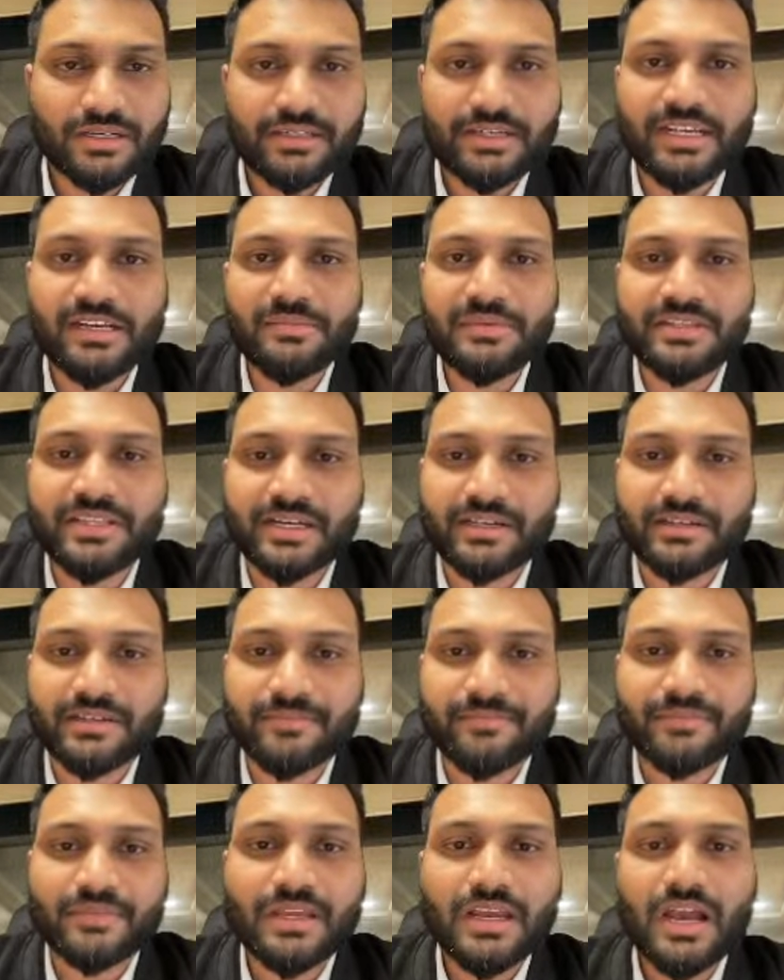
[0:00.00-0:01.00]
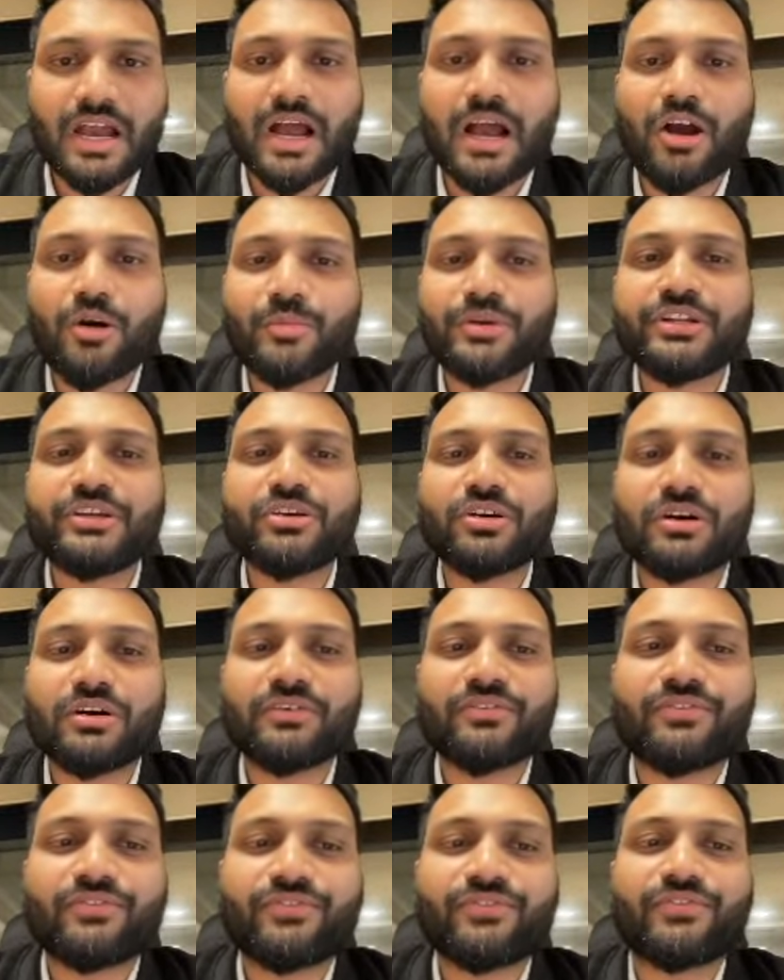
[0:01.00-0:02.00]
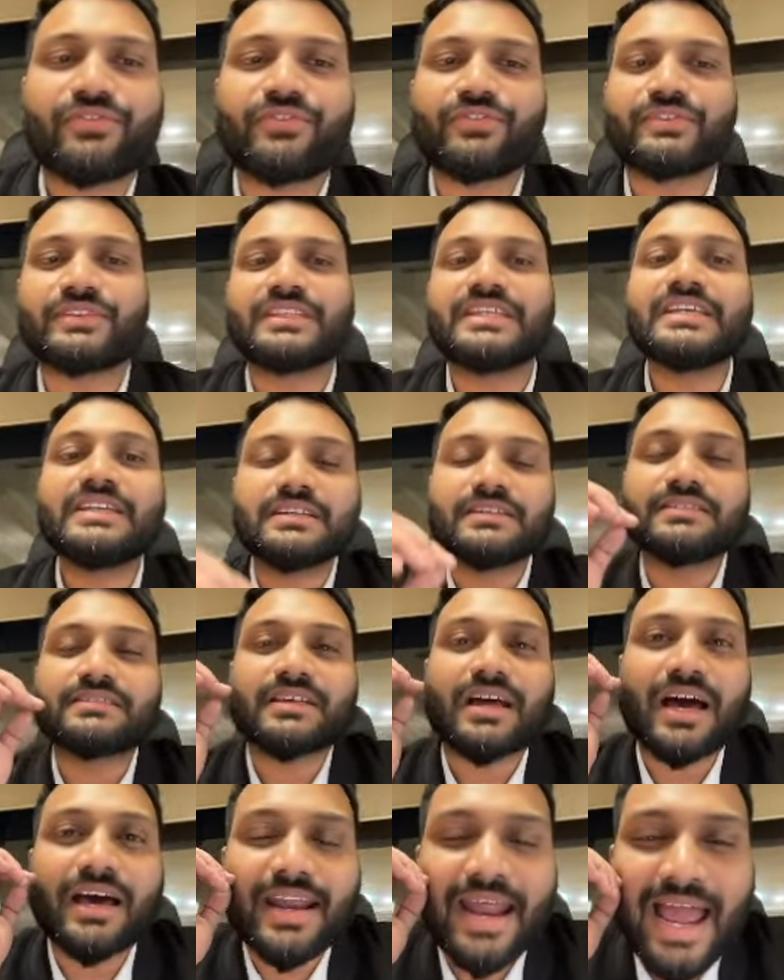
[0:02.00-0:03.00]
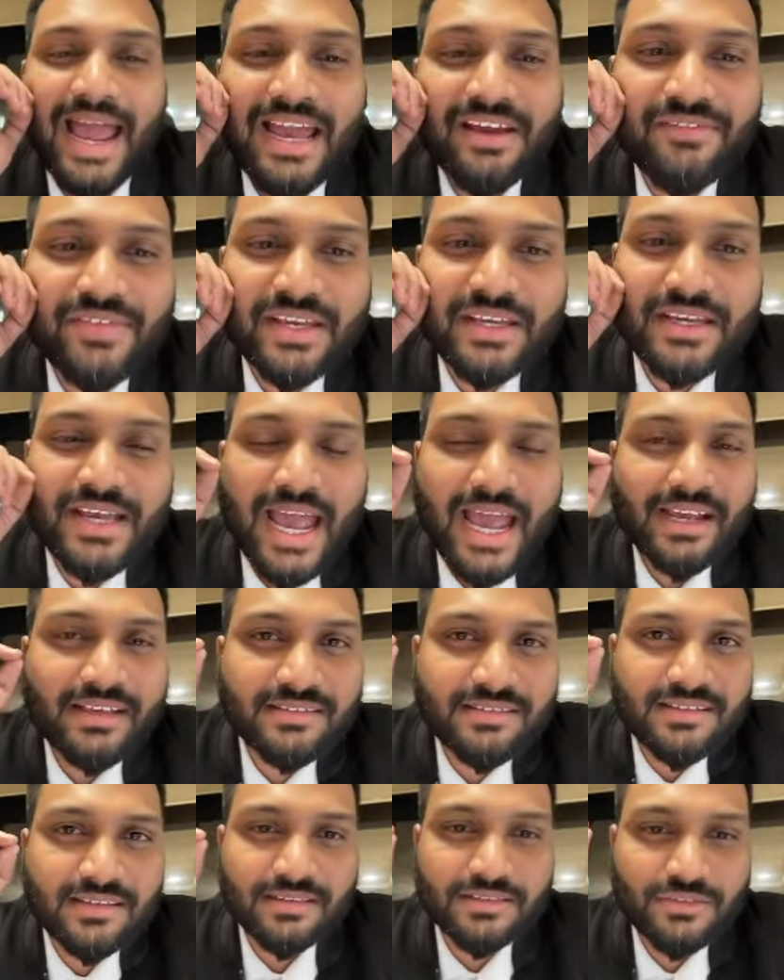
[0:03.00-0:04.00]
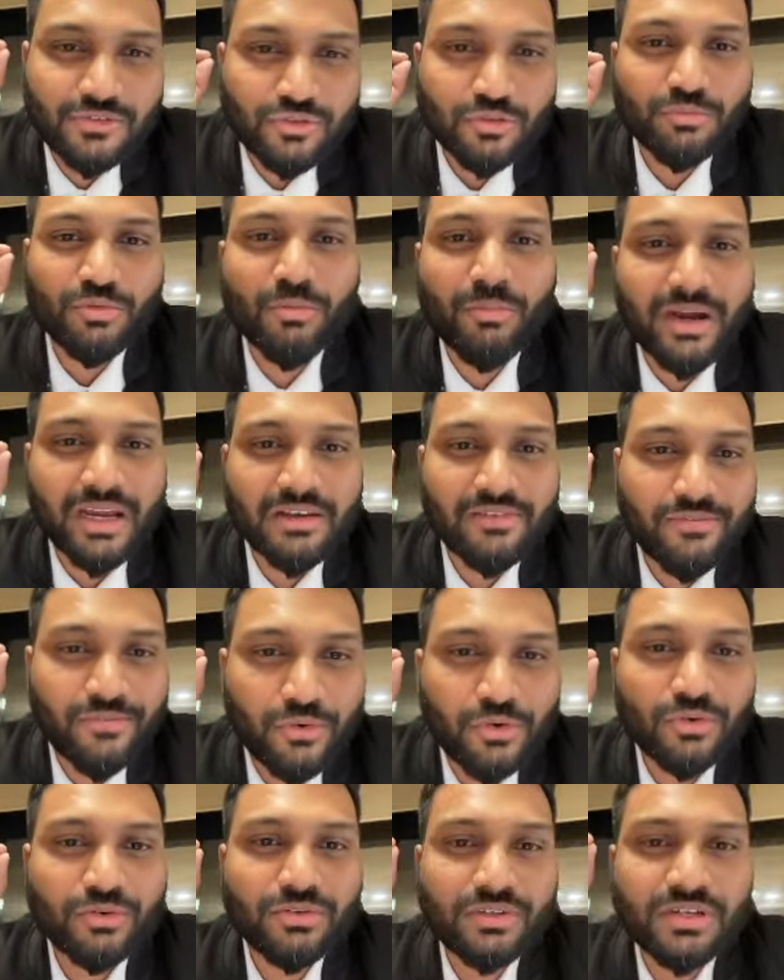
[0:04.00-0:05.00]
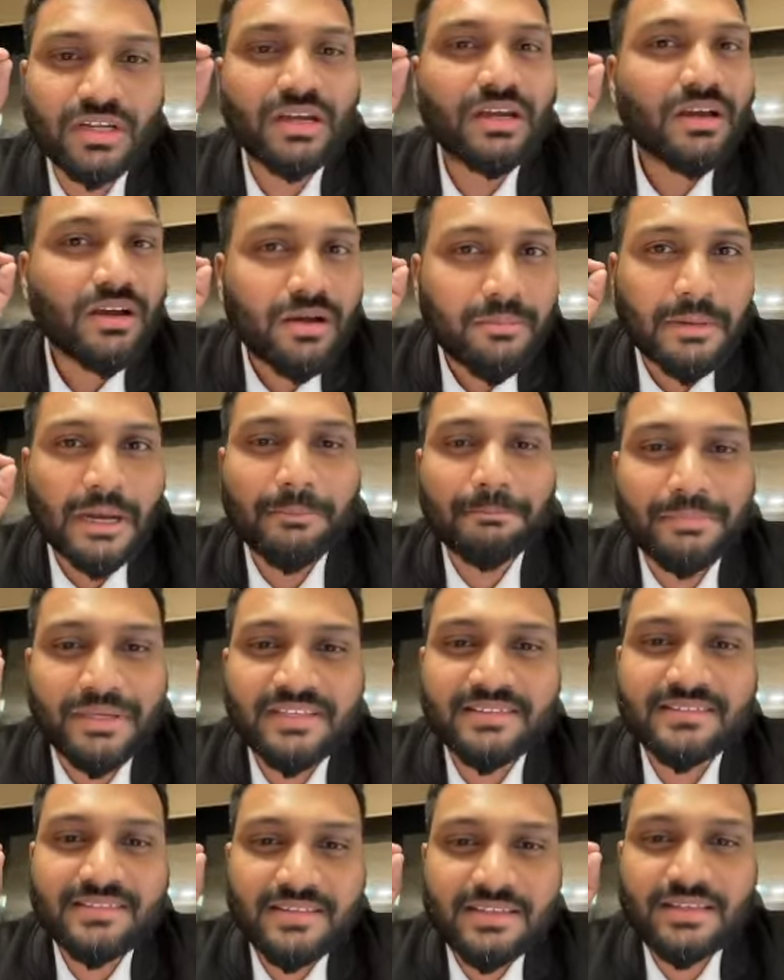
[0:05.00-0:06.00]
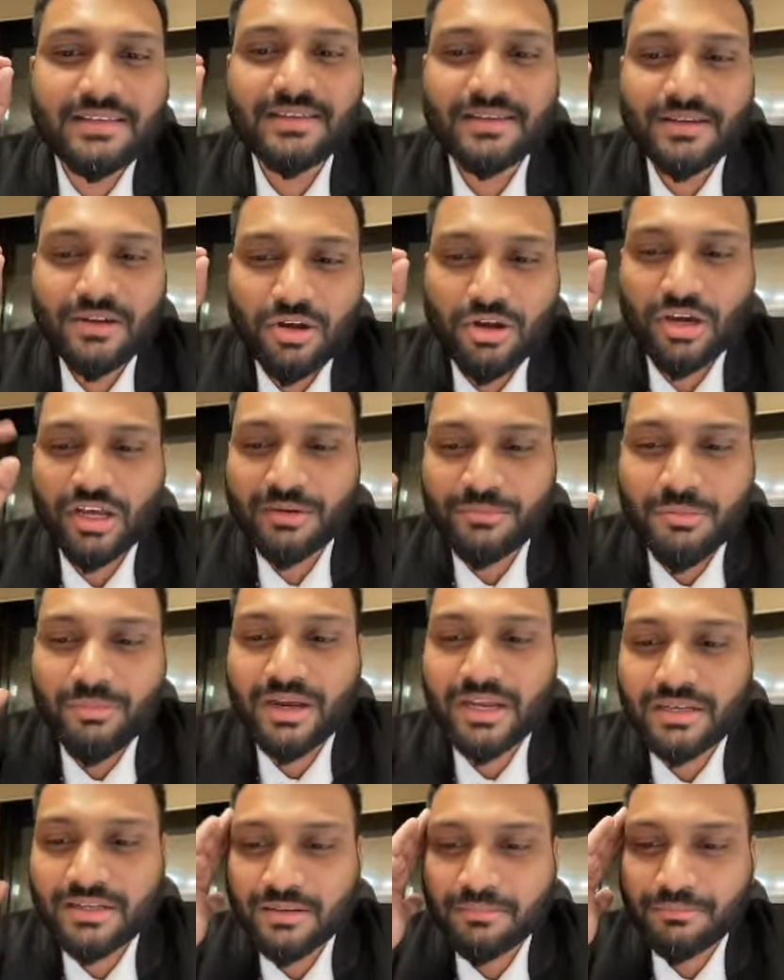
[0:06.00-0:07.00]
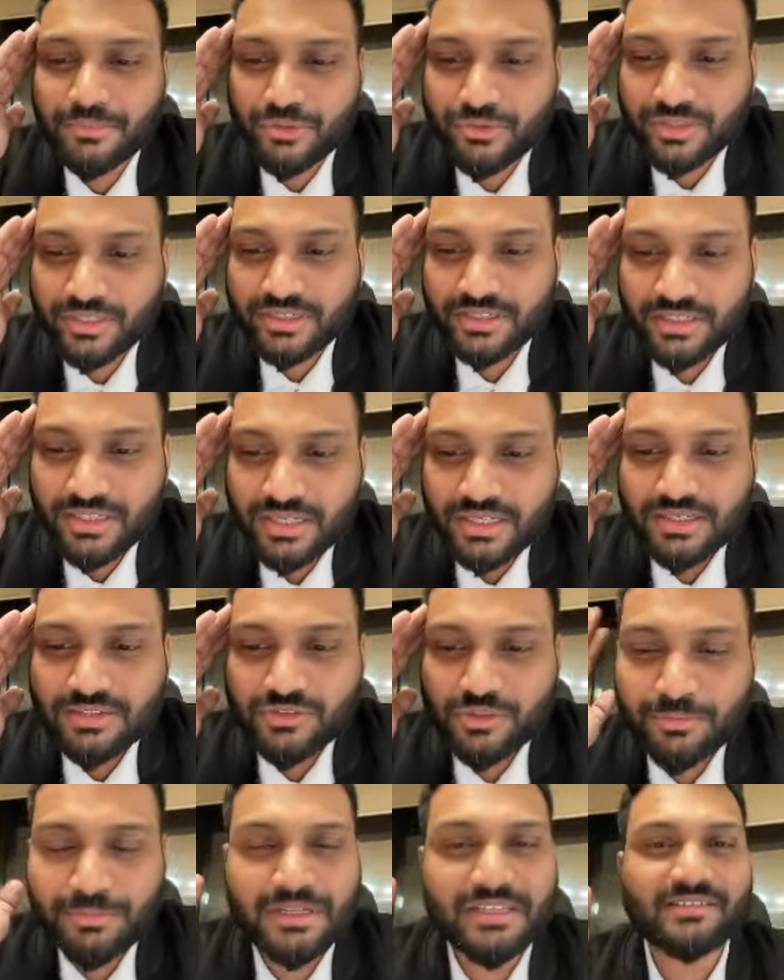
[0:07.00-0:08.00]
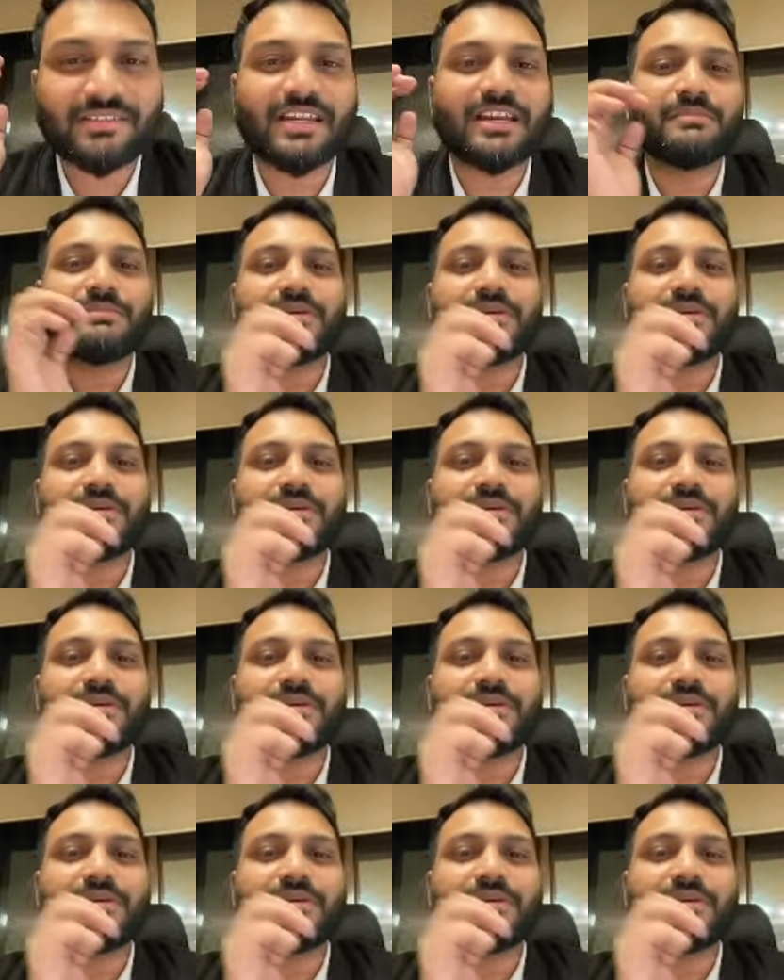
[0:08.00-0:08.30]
Tell me that. How many of these are having access to mobile phone, a PC or a mobile computing? So please tell